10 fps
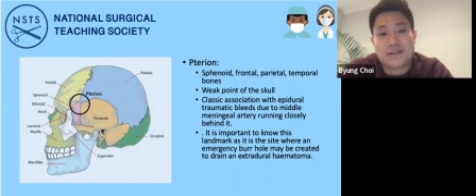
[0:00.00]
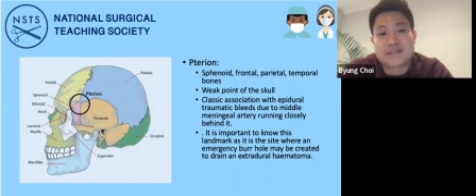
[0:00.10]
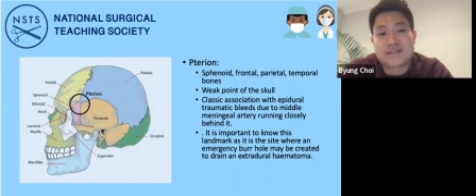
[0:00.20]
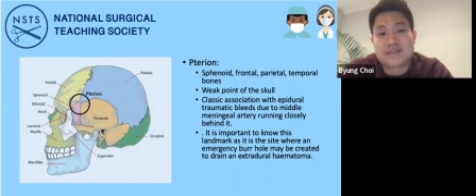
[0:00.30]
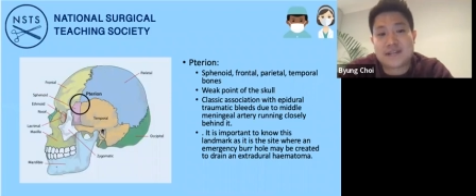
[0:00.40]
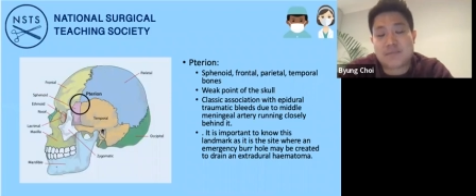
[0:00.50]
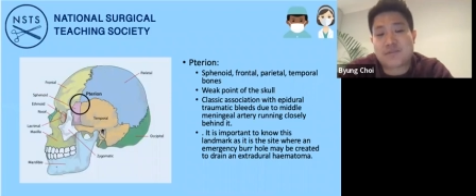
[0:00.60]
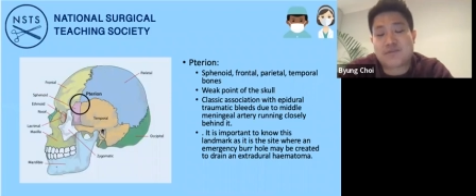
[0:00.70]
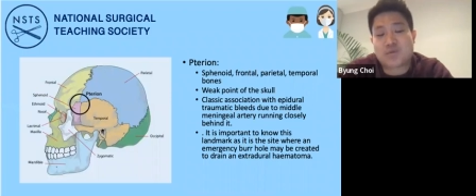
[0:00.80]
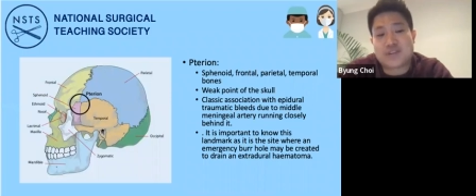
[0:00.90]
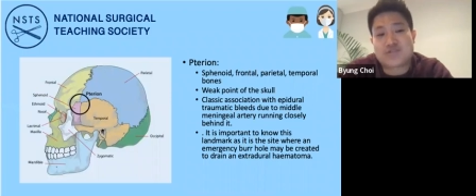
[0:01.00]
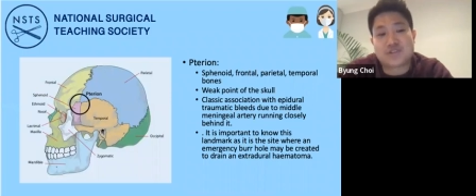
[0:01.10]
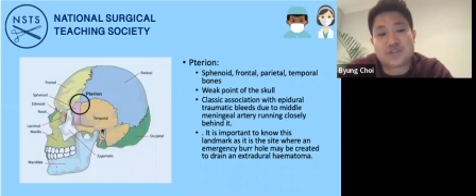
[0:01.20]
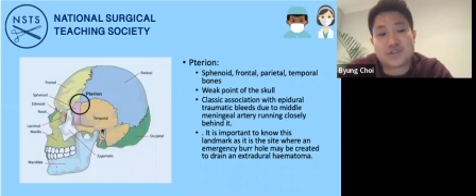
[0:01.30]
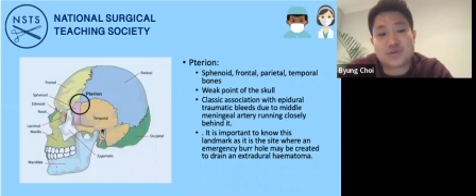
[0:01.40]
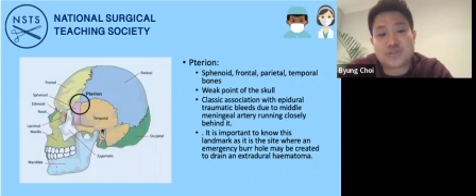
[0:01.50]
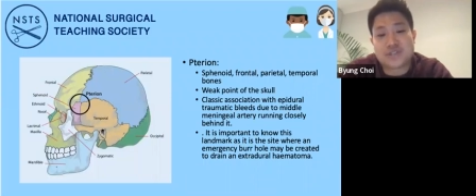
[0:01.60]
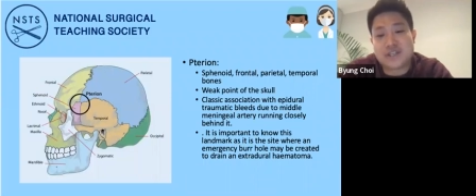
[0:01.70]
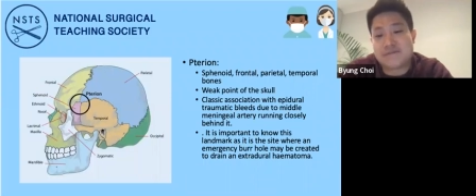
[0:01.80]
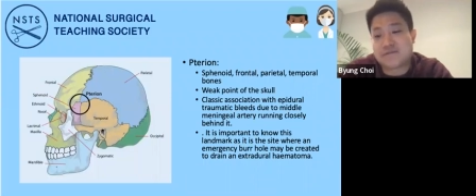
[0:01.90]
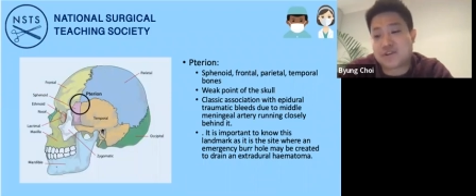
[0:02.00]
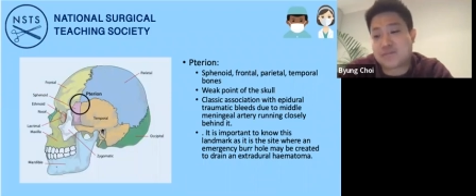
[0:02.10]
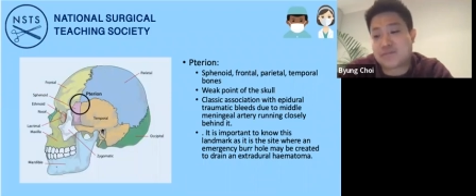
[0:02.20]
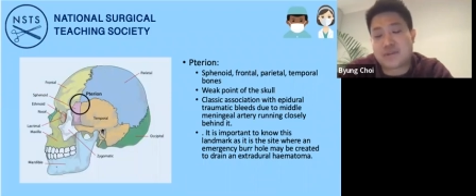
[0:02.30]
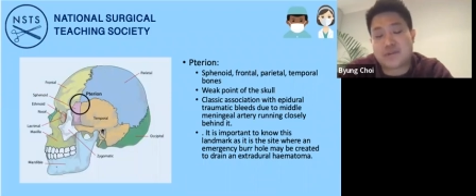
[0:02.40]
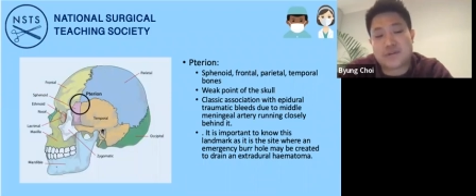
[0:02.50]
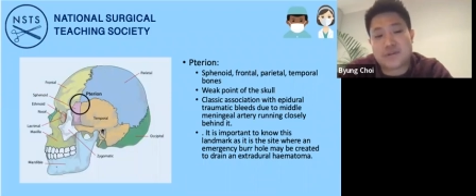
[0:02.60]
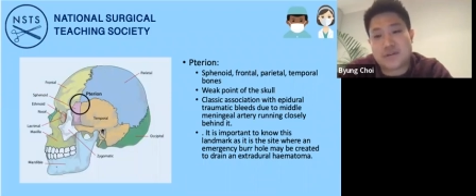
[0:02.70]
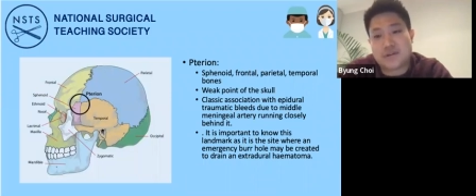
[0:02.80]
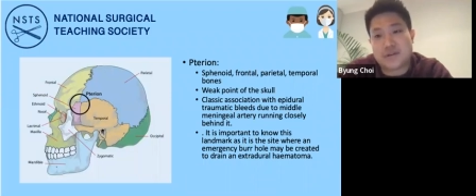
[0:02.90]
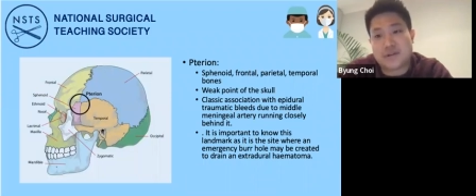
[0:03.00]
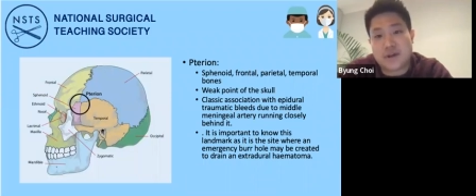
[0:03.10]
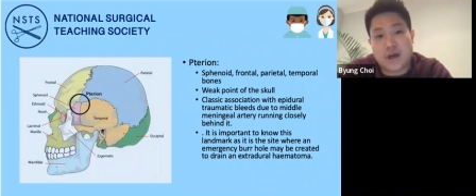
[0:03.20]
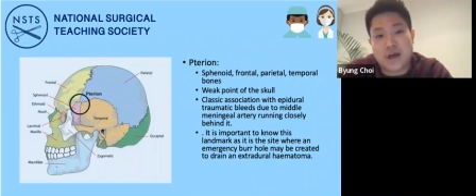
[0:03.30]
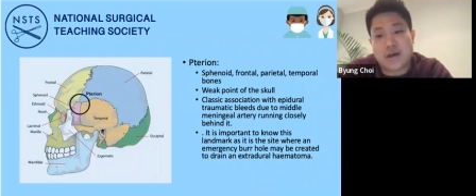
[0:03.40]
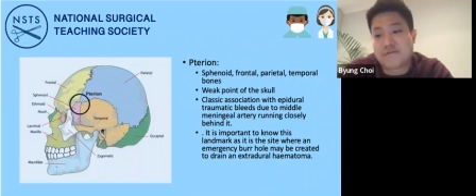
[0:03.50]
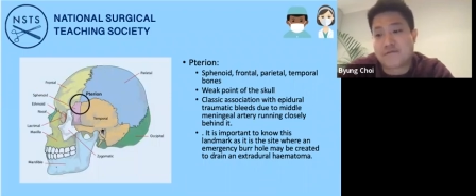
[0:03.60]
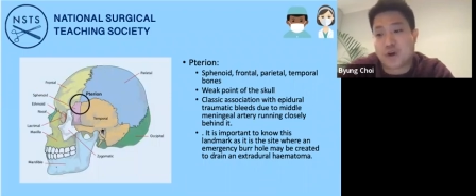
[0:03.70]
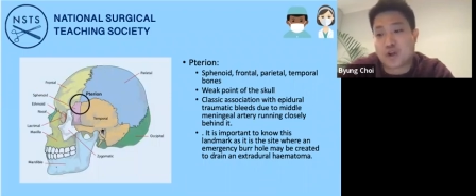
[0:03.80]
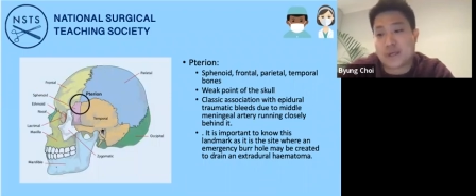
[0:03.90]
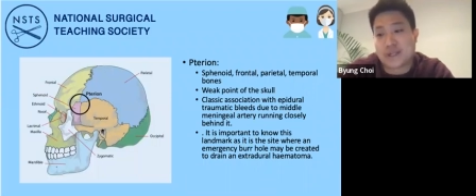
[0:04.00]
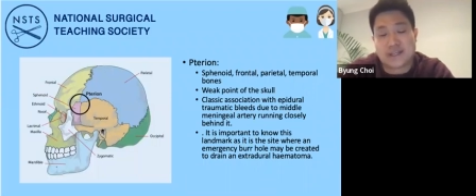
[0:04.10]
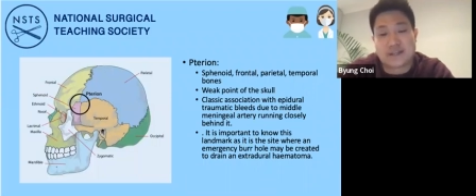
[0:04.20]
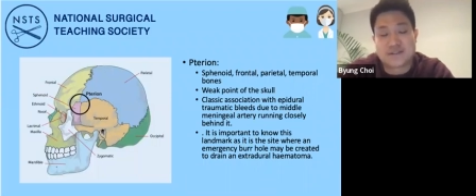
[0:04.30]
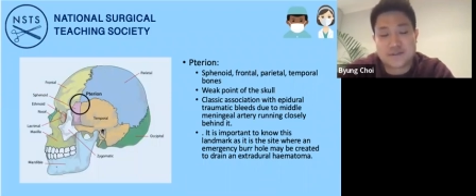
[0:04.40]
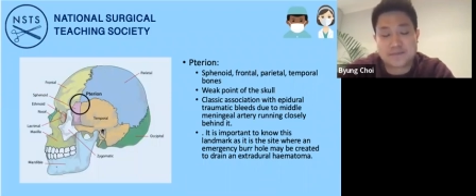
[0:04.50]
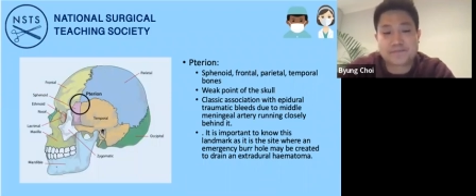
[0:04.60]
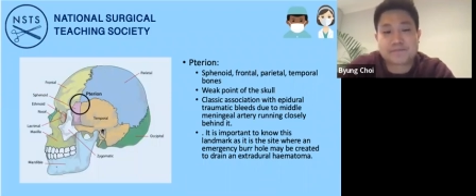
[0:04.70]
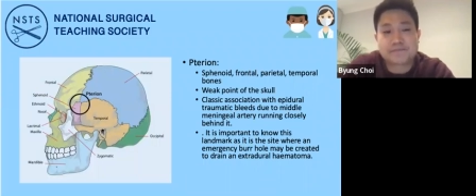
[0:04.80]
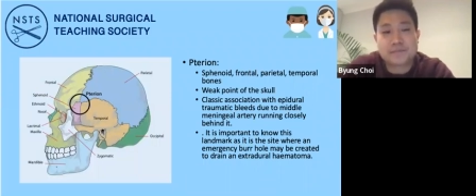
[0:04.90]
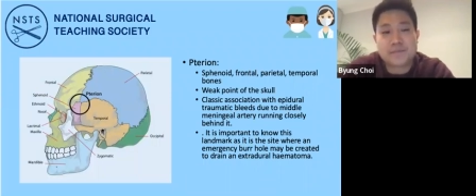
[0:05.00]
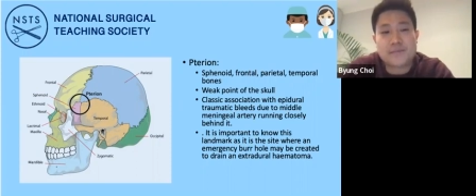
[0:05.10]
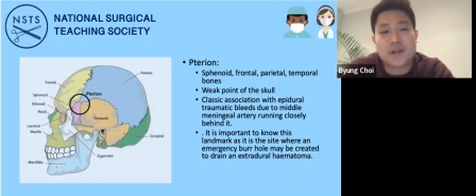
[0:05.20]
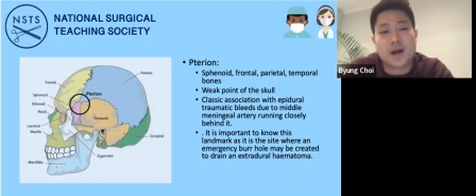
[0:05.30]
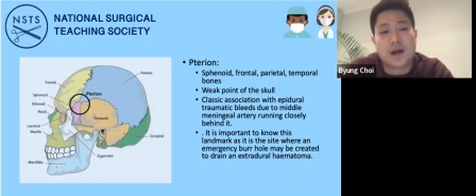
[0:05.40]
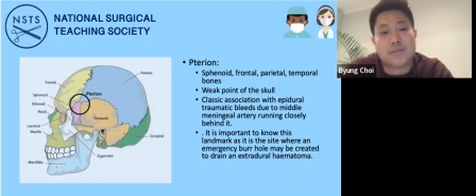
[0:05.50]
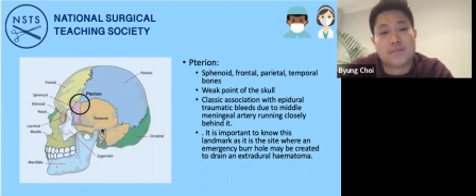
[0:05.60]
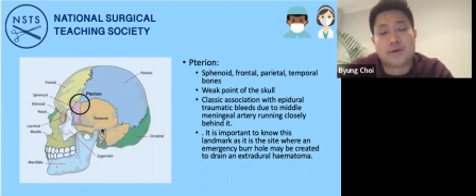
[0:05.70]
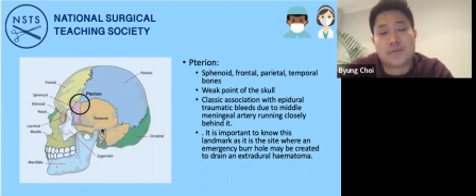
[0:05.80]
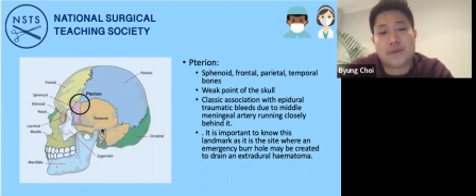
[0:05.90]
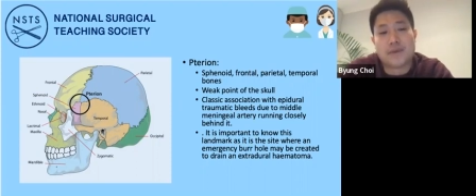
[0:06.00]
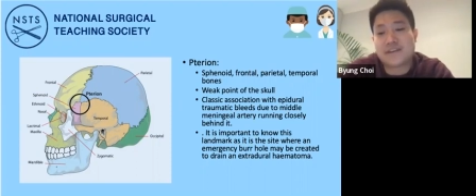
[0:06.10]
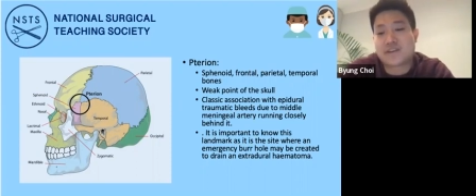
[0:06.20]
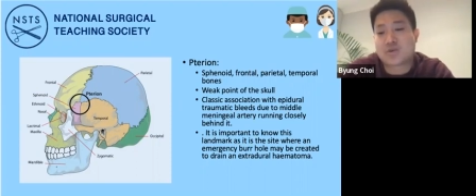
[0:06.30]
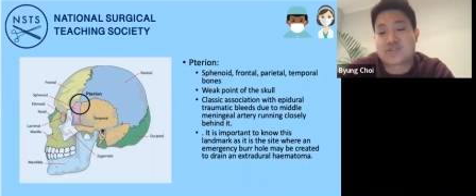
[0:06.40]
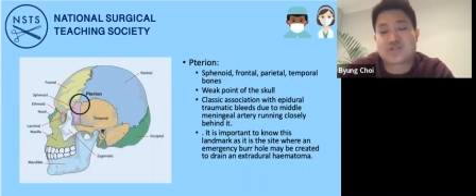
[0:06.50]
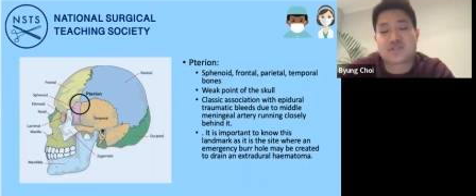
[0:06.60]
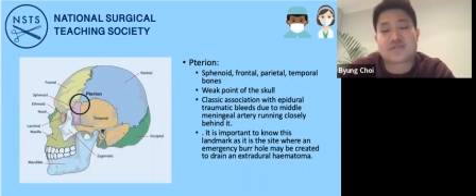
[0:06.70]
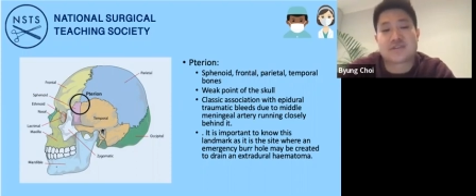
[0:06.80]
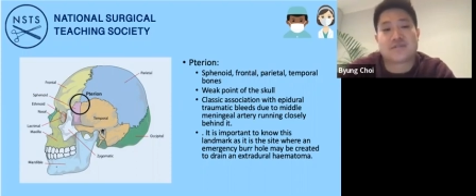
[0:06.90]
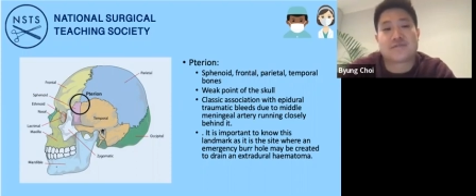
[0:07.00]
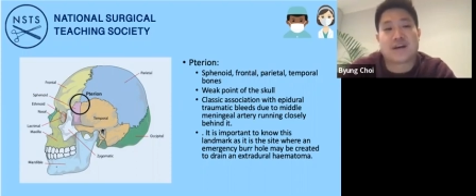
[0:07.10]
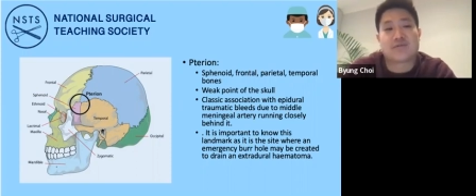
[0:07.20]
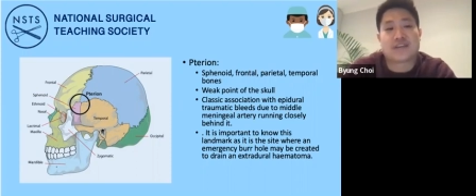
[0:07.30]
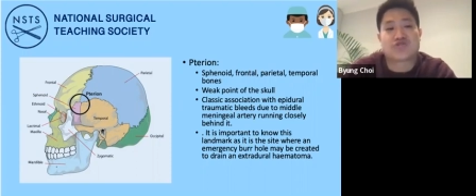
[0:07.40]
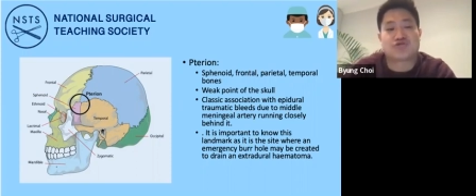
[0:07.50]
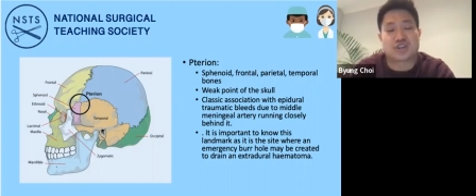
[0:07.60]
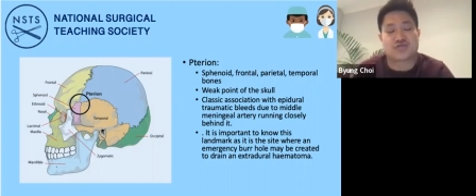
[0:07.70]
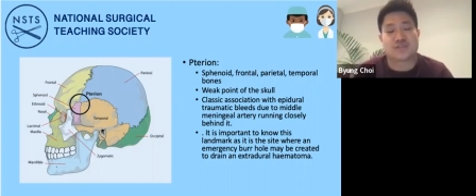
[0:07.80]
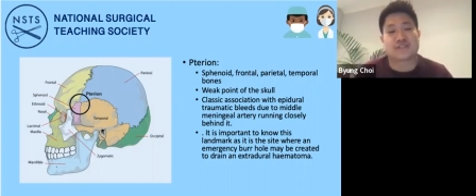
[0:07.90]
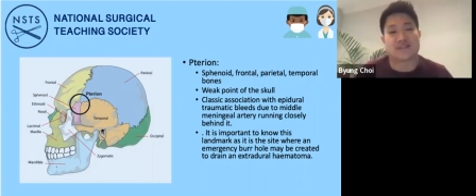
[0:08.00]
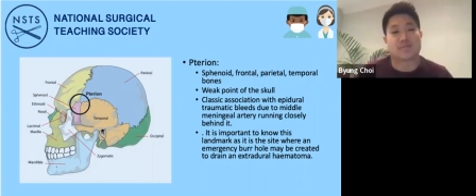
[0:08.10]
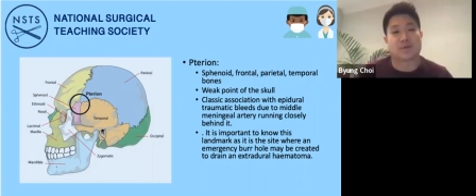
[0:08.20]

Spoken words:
this type of question, and you'll see from following this, many of the questions of how they structure it in